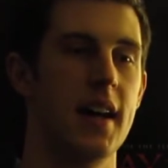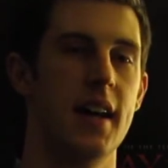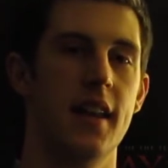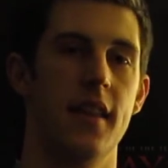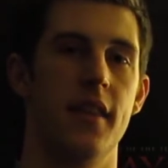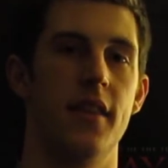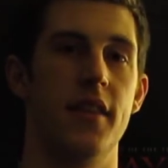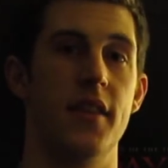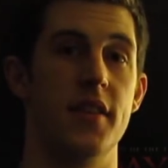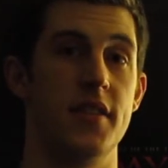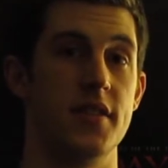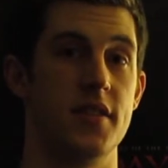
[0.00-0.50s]

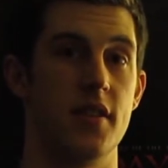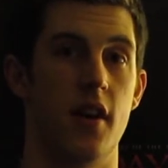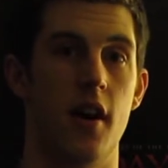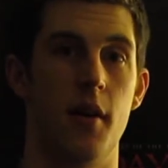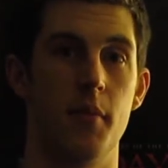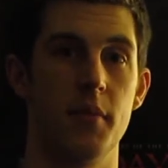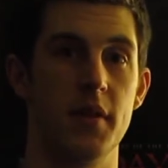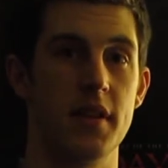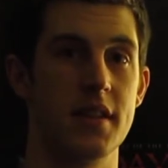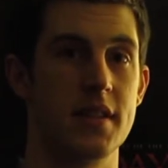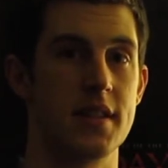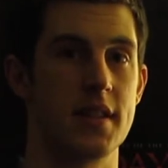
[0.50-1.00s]
the
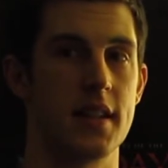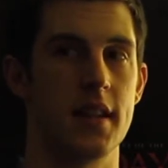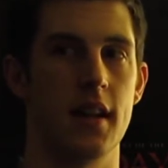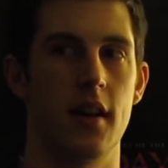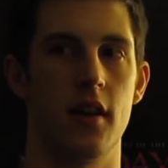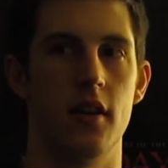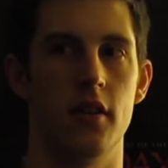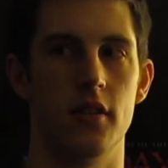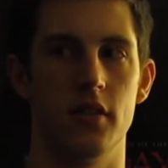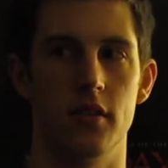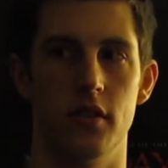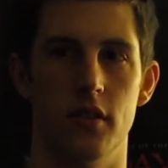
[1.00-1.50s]
zombies they
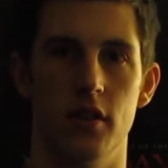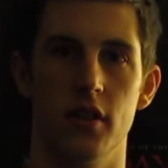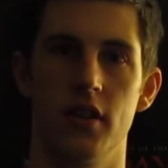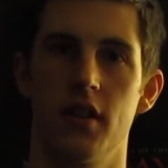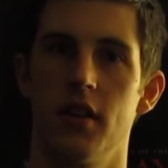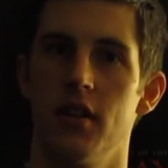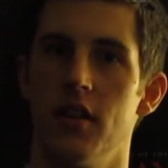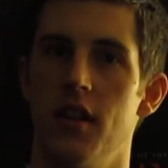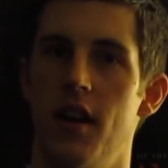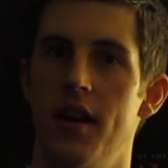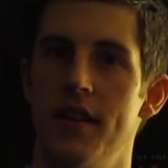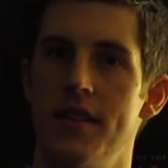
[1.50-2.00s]
all look a
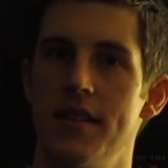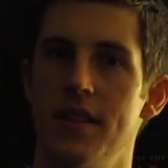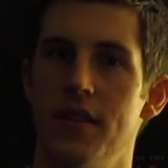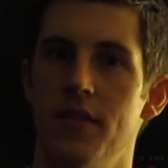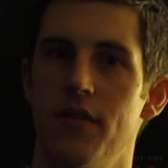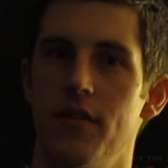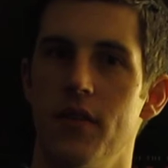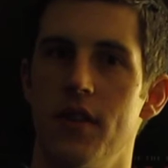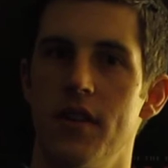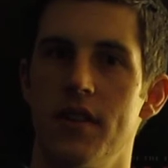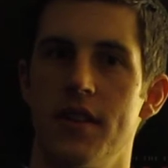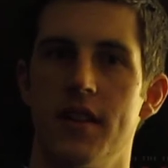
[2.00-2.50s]
lot
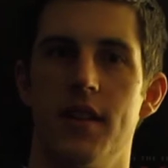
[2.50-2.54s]
different.